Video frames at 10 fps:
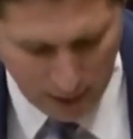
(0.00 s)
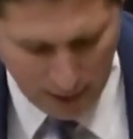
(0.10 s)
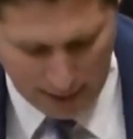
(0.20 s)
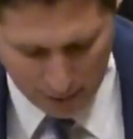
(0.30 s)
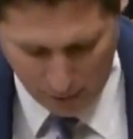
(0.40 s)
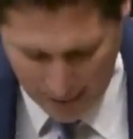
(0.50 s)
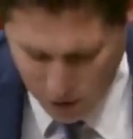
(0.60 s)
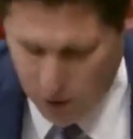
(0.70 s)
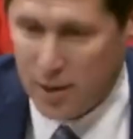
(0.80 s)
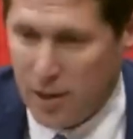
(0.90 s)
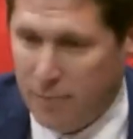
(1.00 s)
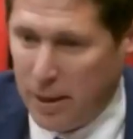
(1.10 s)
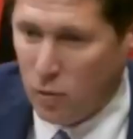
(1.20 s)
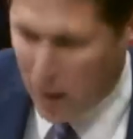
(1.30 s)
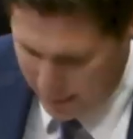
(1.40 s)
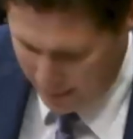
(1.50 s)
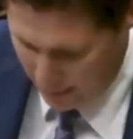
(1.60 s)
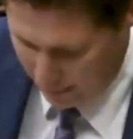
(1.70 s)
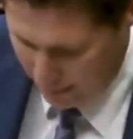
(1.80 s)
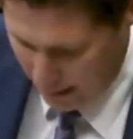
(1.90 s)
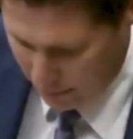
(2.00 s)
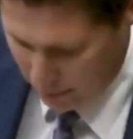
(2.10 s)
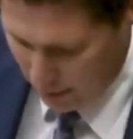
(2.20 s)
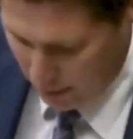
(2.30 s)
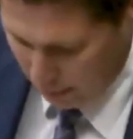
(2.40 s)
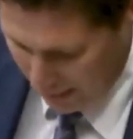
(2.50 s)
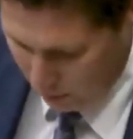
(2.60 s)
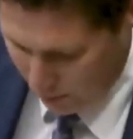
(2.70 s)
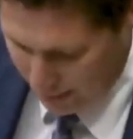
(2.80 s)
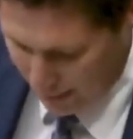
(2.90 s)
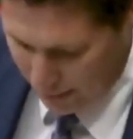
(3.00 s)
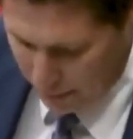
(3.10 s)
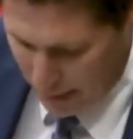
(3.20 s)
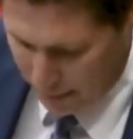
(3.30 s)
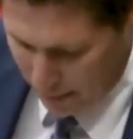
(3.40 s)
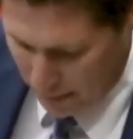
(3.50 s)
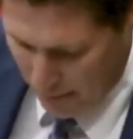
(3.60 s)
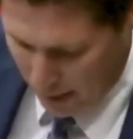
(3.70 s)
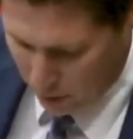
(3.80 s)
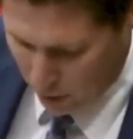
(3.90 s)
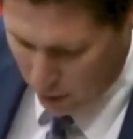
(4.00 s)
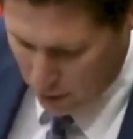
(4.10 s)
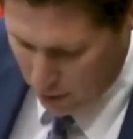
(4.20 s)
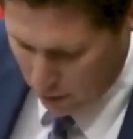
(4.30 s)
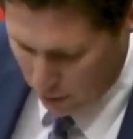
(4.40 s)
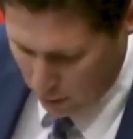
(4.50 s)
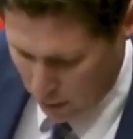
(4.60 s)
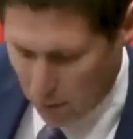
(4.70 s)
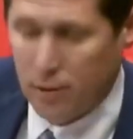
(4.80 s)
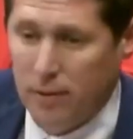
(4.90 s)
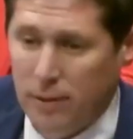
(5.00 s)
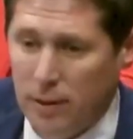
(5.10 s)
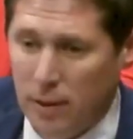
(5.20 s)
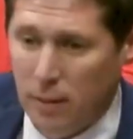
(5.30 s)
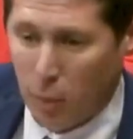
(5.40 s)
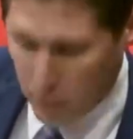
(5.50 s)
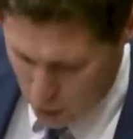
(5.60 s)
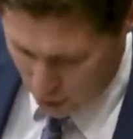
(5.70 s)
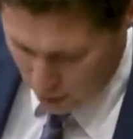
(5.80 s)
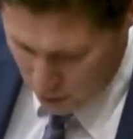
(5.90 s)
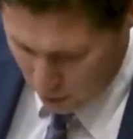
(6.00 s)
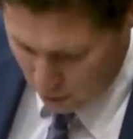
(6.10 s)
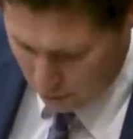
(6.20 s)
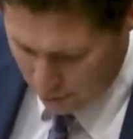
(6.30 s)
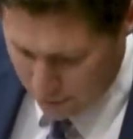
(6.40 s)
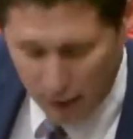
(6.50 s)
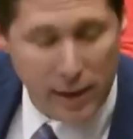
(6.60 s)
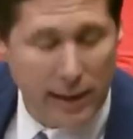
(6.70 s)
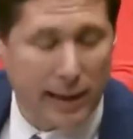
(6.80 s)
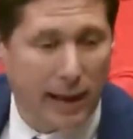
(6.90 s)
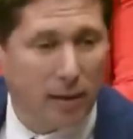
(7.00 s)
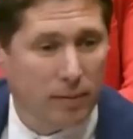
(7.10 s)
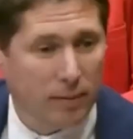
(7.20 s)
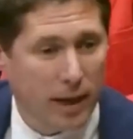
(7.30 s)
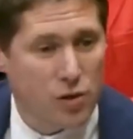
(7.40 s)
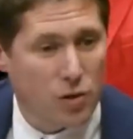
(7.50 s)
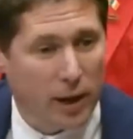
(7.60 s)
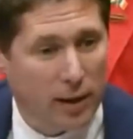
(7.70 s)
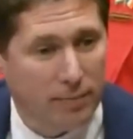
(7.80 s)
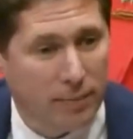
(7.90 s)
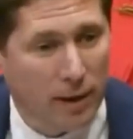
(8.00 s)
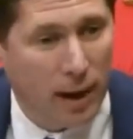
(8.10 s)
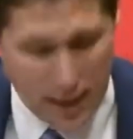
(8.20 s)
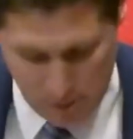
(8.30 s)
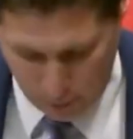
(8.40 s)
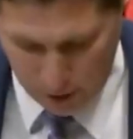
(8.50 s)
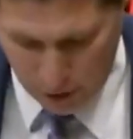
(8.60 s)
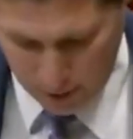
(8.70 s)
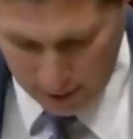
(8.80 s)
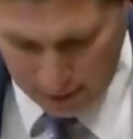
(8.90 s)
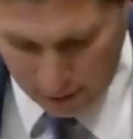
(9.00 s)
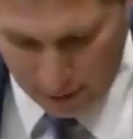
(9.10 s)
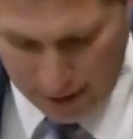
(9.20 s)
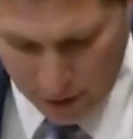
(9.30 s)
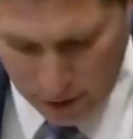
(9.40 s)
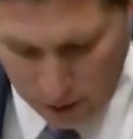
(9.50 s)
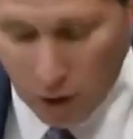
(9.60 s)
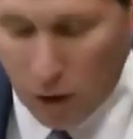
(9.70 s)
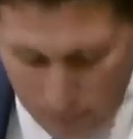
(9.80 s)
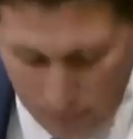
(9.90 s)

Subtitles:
and their actions have been rightly condemned by right-thinking people across the world. But we should also be very clear. Israel has breached international law,